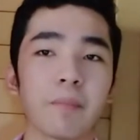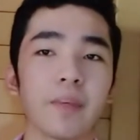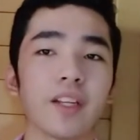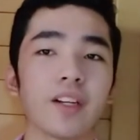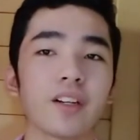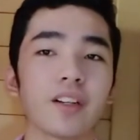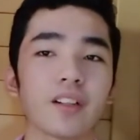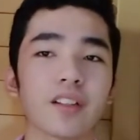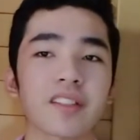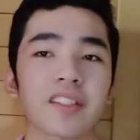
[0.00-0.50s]

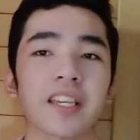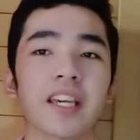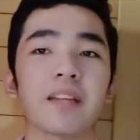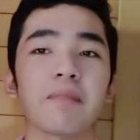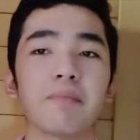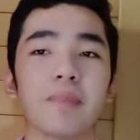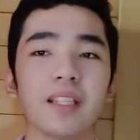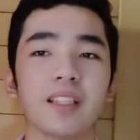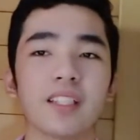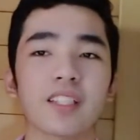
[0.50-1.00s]
Minerals
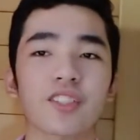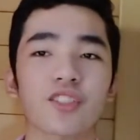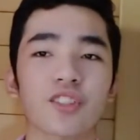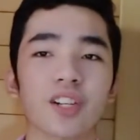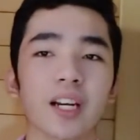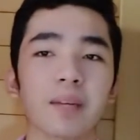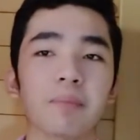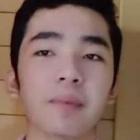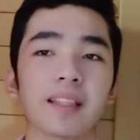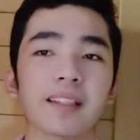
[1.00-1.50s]
can be
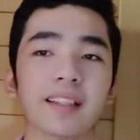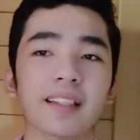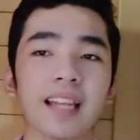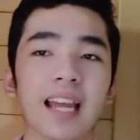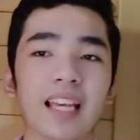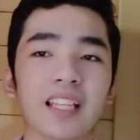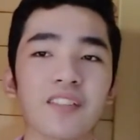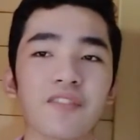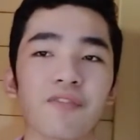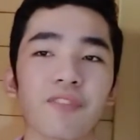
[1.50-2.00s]
described and
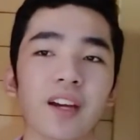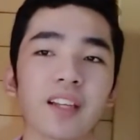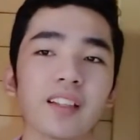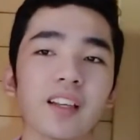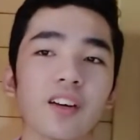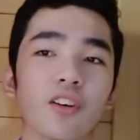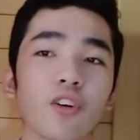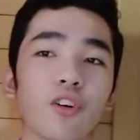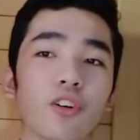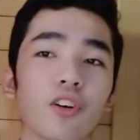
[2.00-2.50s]
classified
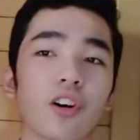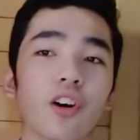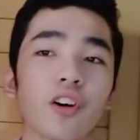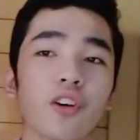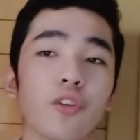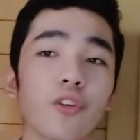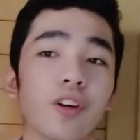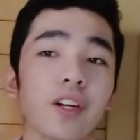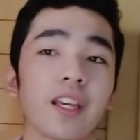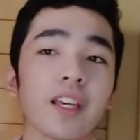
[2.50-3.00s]

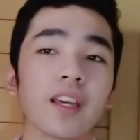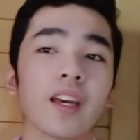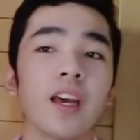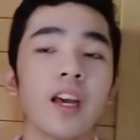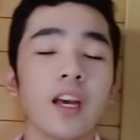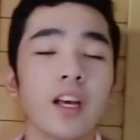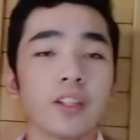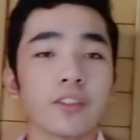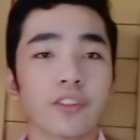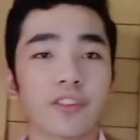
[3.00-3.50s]

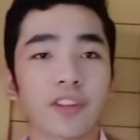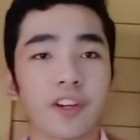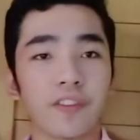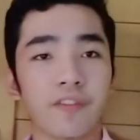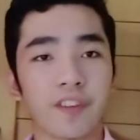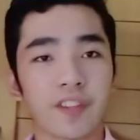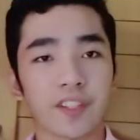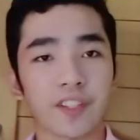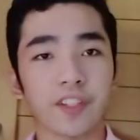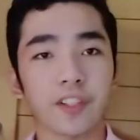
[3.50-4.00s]
according to their
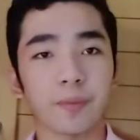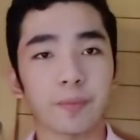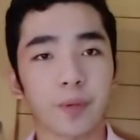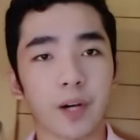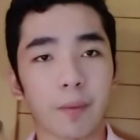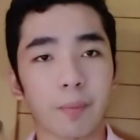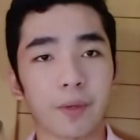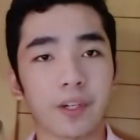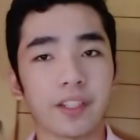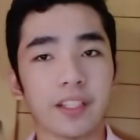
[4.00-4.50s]
physical
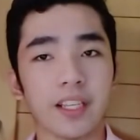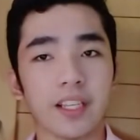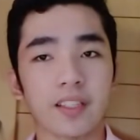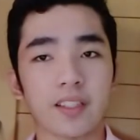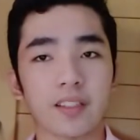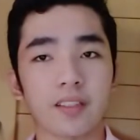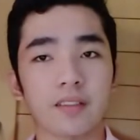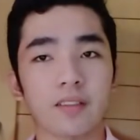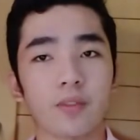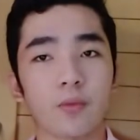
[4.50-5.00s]

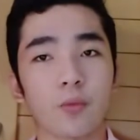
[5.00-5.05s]
properties,